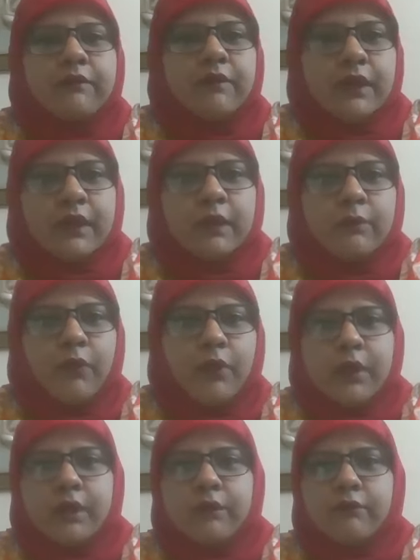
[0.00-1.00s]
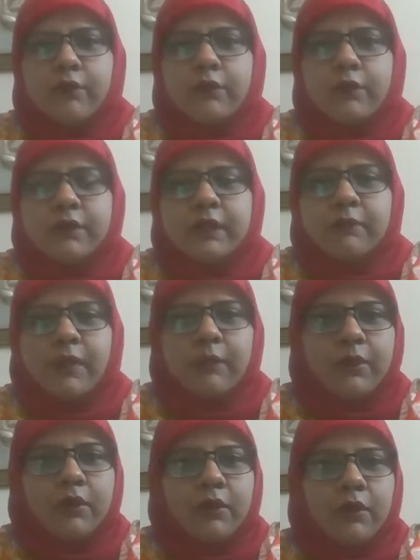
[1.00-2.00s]
very important for the
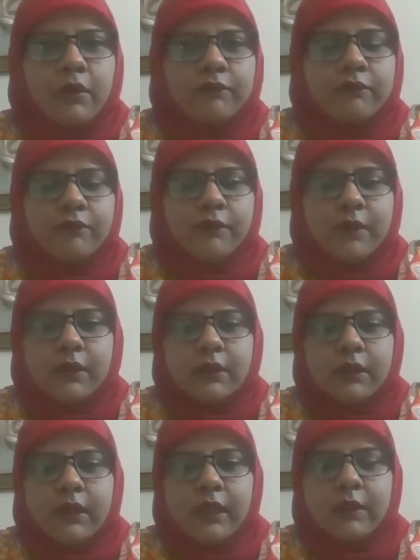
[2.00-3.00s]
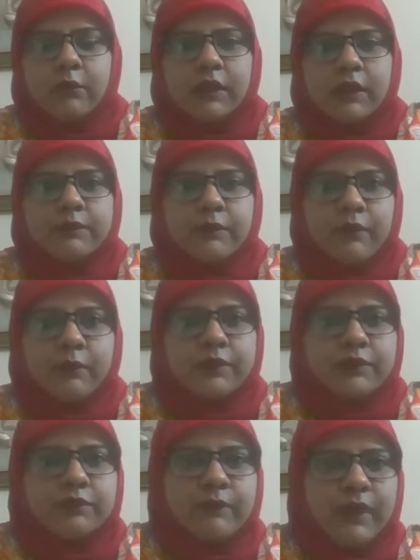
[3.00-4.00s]
paper of advanced
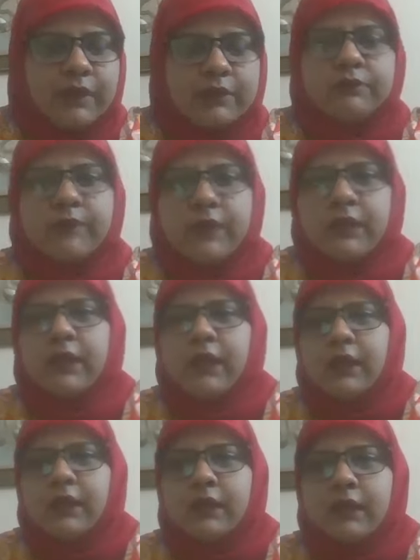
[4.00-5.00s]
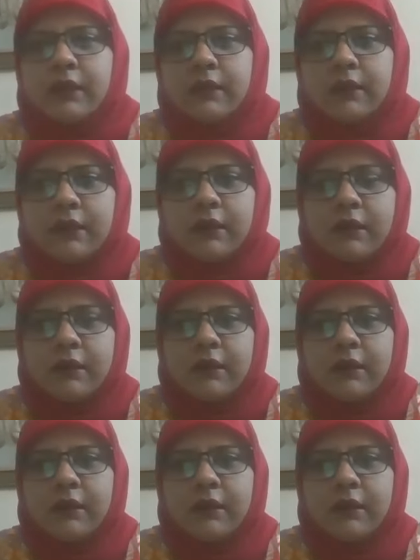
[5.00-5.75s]
performance management, and uh,